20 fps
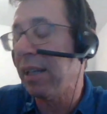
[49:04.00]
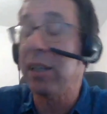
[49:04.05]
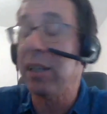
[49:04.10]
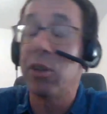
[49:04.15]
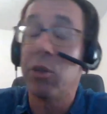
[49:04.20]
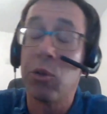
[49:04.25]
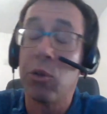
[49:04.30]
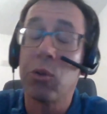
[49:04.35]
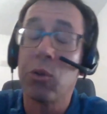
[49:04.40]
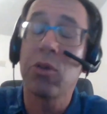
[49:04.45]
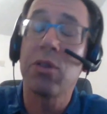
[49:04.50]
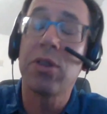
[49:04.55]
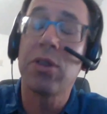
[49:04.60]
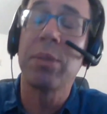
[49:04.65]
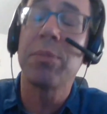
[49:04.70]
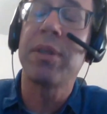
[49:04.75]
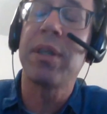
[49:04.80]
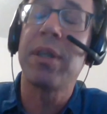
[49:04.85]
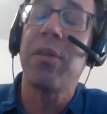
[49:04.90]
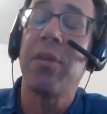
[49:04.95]
introduced
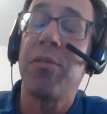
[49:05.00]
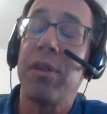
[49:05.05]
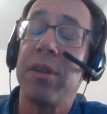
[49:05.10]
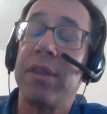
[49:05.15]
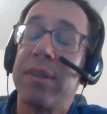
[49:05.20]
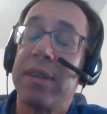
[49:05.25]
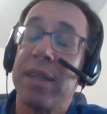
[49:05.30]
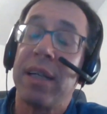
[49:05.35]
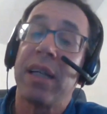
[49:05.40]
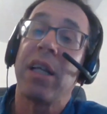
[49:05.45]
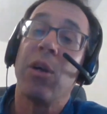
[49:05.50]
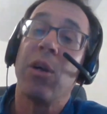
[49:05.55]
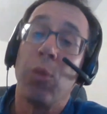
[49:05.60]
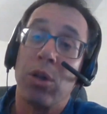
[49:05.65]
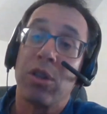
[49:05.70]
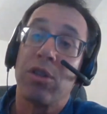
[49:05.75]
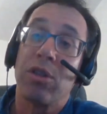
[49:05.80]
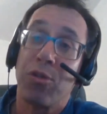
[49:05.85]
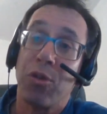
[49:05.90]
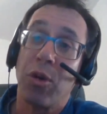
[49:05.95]
himself and said he
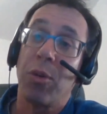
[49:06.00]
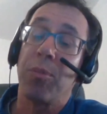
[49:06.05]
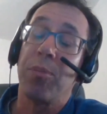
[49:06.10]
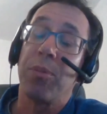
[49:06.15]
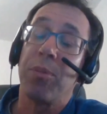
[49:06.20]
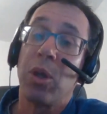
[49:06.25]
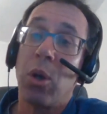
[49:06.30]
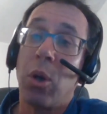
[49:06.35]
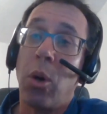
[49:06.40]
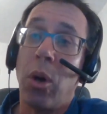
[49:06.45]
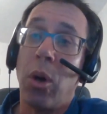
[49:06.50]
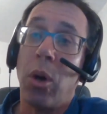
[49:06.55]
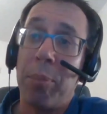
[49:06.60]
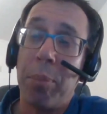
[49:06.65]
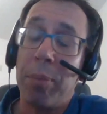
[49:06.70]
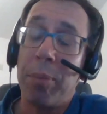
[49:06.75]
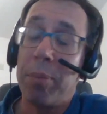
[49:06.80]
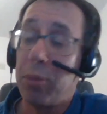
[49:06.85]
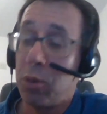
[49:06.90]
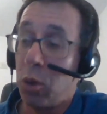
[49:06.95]
was from Tkoa
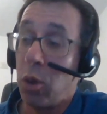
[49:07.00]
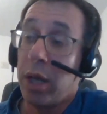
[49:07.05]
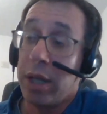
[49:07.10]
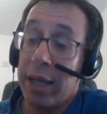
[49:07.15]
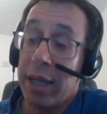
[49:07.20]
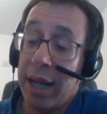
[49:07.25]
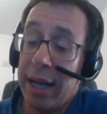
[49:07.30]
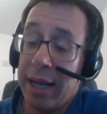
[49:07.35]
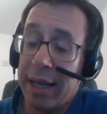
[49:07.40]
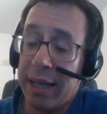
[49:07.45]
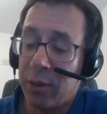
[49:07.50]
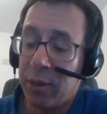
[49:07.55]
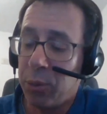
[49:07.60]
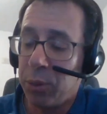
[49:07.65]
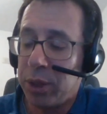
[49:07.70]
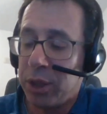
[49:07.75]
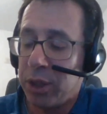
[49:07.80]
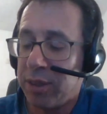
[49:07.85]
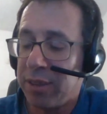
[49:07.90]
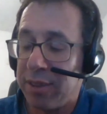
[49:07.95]
Dalet,
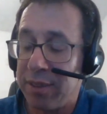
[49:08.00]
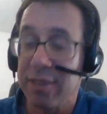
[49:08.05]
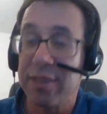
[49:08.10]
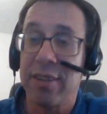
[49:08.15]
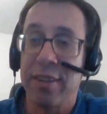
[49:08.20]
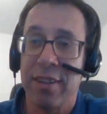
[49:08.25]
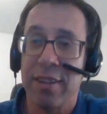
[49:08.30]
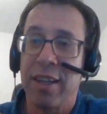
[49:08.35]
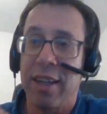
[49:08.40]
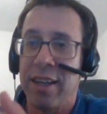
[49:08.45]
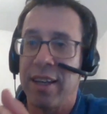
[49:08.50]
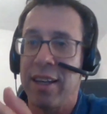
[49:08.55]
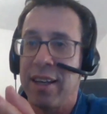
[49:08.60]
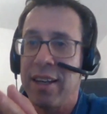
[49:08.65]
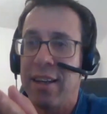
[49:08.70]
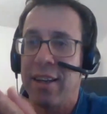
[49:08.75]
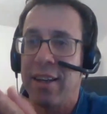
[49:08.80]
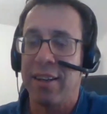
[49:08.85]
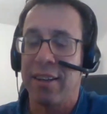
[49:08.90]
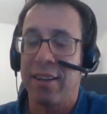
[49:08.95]
which is the
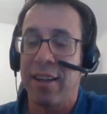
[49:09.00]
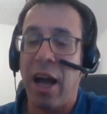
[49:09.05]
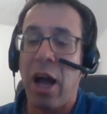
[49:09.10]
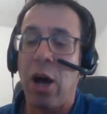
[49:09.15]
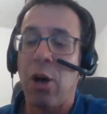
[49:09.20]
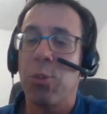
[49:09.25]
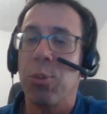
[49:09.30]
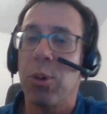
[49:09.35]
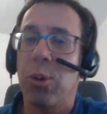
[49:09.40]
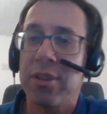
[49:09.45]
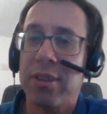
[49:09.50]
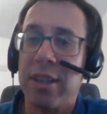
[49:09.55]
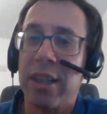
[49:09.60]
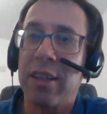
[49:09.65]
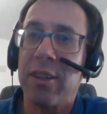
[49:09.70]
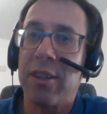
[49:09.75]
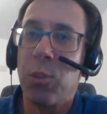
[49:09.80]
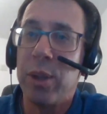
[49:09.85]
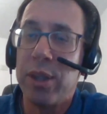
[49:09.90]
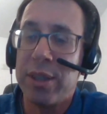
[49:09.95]
outpost that
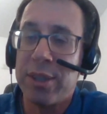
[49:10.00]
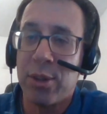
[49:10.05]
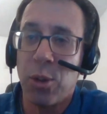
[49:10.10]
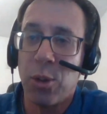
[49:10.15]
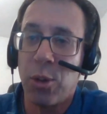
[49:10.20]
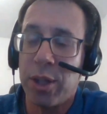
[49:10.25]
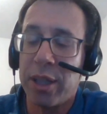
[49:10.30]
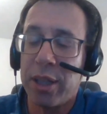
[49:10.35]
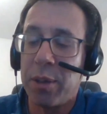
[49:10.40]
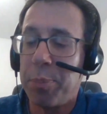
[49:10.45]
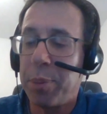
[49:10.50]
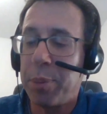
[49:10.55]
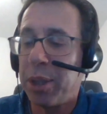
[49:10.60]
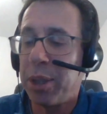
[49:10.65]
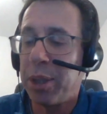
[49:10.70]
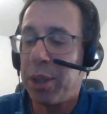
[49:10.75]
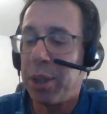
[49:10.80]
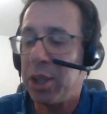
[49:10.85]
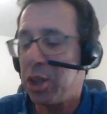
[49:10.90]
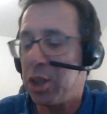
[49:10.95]
we saw in the
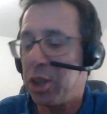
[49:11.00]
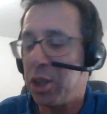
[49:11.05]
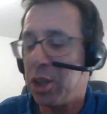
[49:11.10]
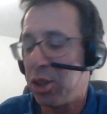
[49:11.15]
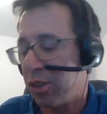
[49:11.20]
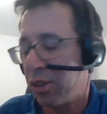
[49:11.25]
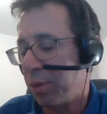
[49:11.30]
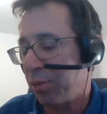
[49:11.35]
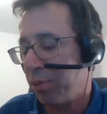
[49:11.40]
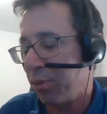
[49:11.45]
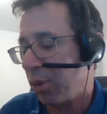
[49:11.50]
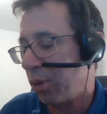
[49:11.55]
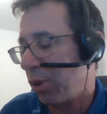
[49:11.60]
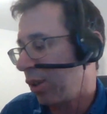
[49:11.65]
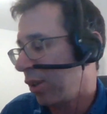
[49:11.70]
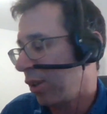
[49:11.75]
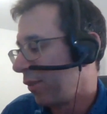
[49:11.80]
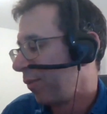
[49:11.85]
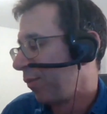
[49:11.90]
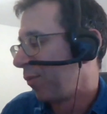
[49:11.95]
pictures before,
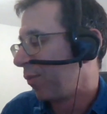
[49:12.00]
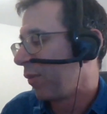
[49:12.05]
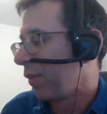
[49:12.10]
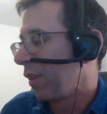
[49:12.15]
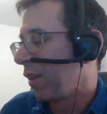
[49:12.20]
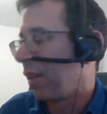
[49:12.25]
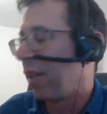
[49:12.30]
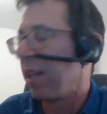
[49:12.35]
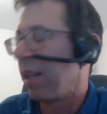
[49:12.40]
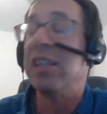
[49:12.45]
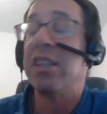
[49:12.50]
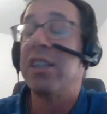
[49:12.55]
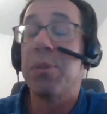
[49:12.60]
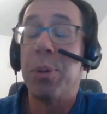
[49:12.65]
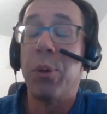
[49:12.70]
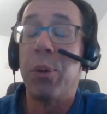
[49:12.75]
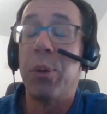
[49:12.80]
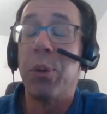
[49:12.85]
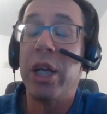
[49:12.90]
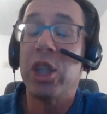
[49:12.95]
the
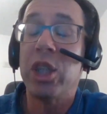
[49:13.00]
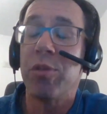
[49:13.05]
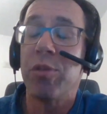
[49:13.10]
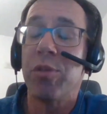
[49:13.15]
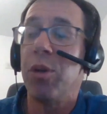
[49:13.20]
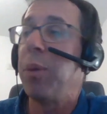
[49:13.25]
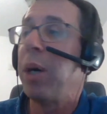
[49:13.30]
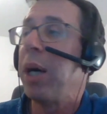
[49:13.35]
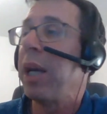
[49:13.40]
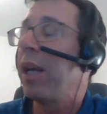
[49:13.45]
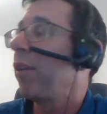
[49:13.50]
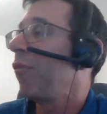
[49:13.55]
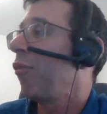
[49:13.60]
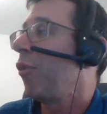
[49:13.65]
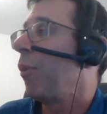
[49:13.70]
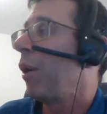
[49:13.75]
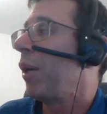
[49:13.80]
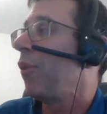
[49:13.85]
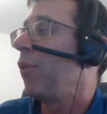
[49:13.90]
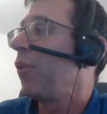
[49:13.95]
inspiration for my
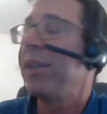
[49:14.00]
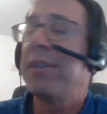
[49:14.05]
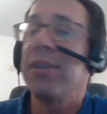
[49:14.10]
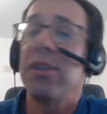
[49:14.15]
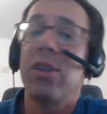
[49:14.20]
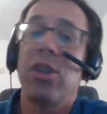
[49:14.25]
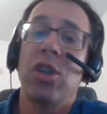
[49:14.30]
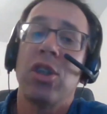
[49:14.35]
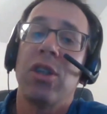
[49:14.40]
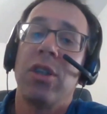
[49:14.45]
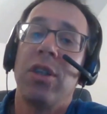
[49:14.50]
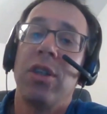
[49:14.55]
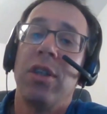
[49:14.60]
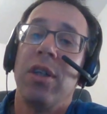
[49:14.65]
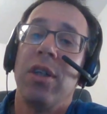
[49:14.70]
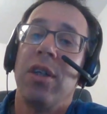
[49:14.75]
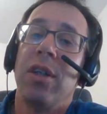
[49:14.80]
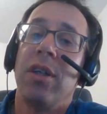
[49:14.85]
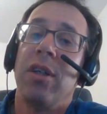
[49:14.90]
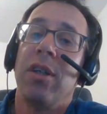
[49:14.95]
research.
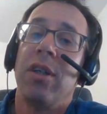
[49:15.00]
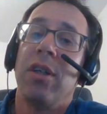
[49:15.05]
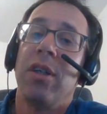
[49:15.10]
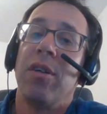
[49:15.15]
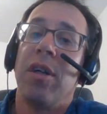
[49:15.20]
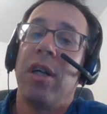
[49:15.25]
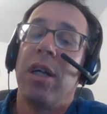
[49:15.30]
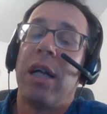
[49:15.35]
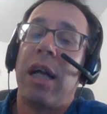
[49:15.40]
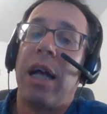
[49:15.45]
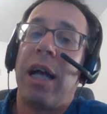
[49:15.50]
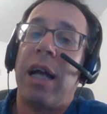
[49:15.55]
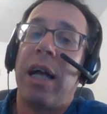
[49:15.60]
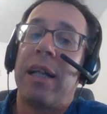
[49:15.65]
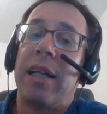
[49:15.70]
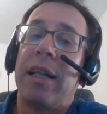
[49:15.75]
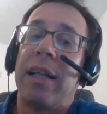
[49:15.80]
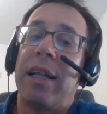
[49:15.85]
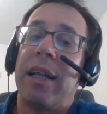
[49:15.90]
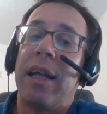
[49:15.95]

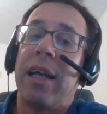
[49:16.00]
And